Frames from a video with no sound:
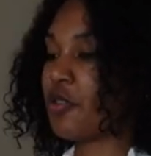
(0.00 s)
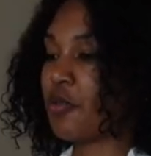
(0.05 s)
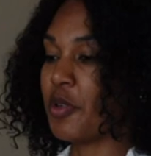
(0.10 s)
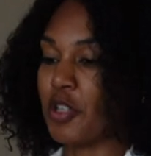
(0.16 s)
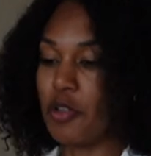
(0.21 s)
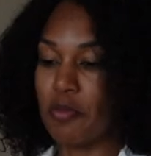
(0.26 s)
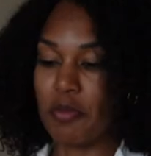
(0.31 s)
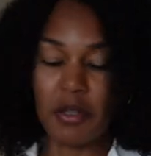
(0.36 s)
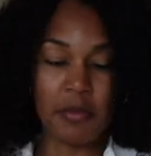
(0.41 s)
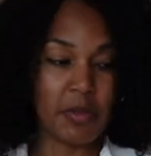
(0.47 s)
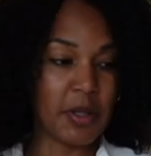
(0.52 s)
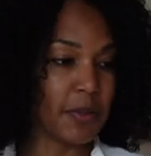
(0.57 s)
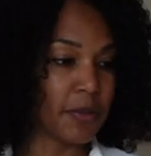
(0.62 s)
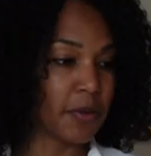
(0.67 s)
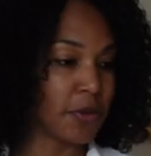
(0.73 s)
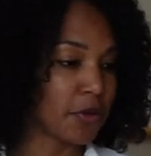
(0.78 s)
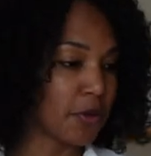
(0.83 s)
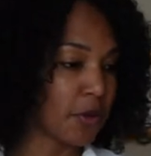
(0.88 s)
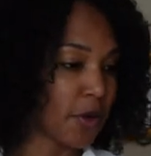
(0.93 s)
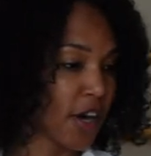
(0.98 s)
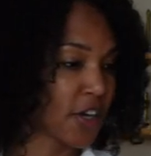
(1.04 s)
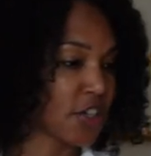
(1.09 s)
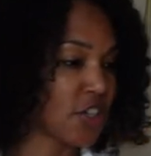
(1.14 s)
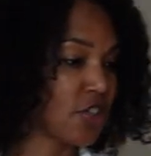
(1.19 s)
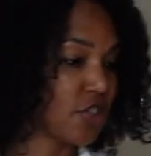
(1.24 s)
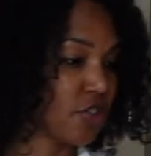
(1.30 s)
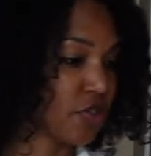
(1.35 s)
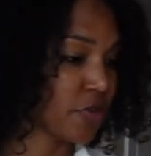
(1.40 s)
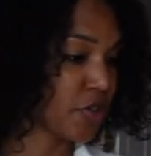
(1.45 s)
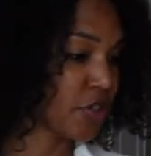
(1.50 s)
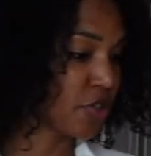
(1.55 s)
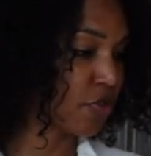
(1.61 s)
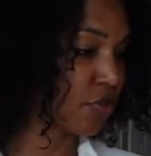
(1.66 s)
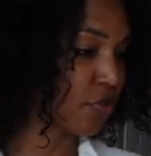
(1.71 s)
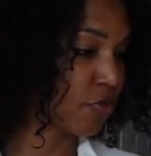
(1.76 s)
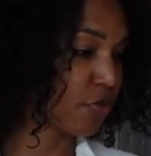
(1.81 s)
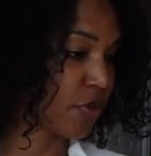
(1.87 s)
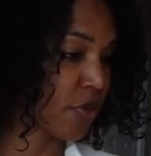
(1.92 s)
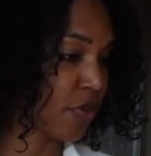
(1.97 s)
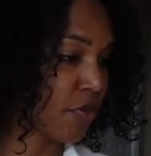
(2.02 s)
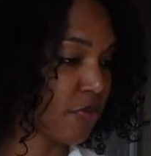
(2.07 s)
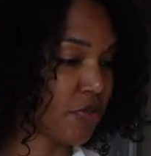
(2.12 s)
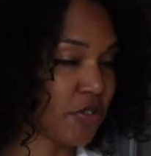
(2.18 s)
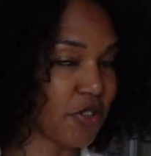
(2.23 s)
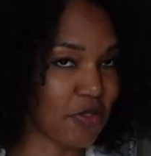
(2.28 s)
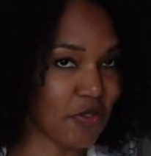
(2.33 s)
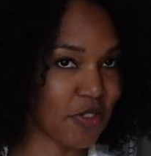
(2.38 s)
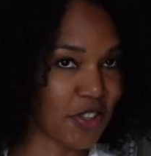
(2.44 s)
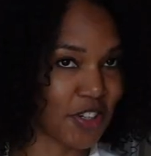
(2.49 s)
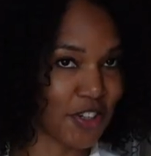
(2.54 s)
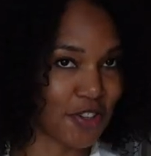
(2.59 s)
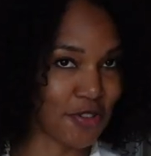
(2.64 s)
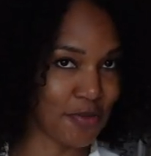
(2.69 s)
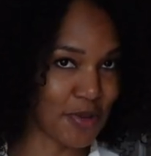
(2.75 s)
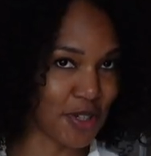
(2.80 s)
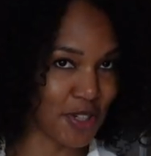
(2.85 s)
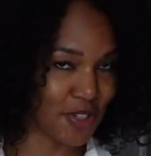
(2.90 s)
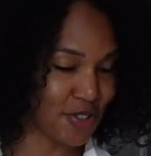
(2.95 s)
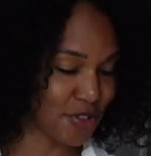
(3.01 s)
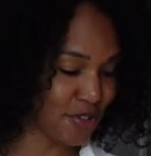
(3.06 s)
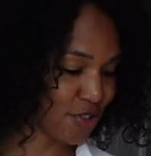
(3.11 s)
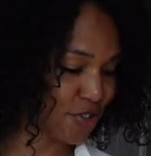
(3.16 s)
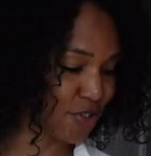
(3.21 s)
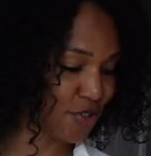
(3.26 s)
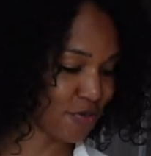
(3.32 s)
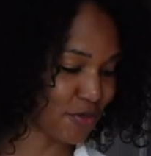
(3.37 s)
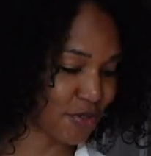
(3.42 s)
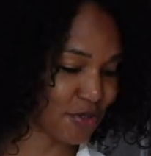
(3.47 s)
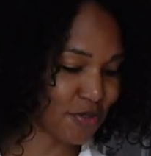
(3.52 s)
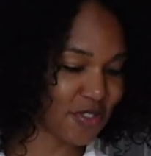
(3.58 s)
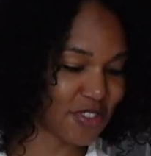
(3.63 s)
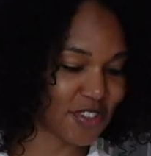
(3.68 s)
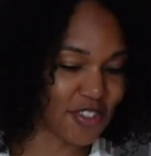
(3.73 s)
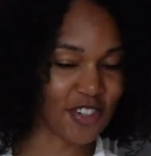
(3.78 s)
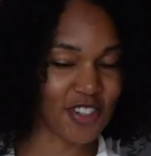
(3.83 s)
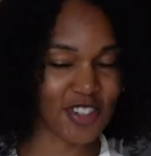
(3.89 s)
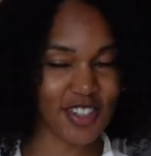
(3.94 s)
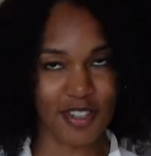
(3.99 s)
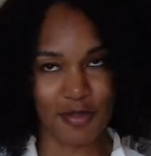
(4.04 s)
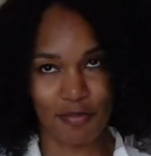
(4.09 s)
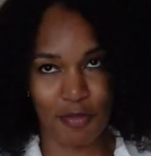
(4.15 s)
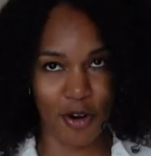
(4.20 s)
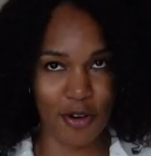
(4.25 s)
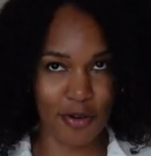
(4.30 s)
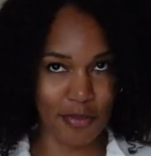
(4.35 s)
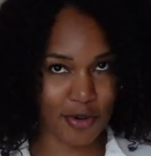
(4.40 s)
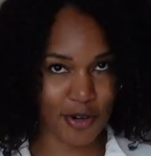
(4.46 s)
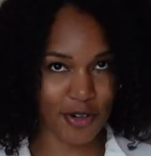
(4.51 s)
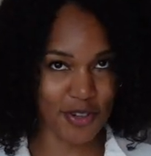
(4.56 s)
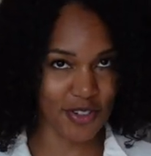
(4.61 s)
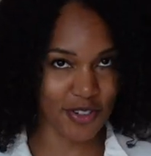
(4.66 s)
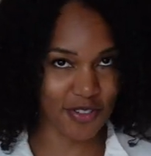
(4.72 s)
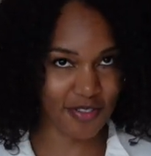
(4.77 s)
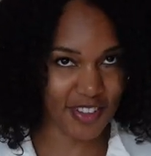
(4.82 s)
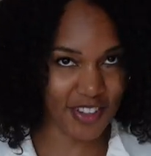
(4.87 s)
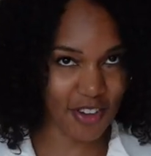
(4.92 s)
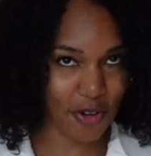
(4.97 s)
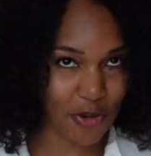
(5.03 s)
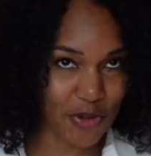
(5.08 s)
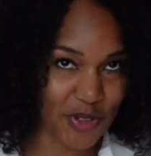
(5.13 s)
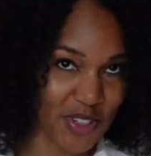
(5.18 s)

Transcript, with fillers: good when you meet people who actually know what you're going through and don't think you're being stusharoo. There's part and parcel of the whole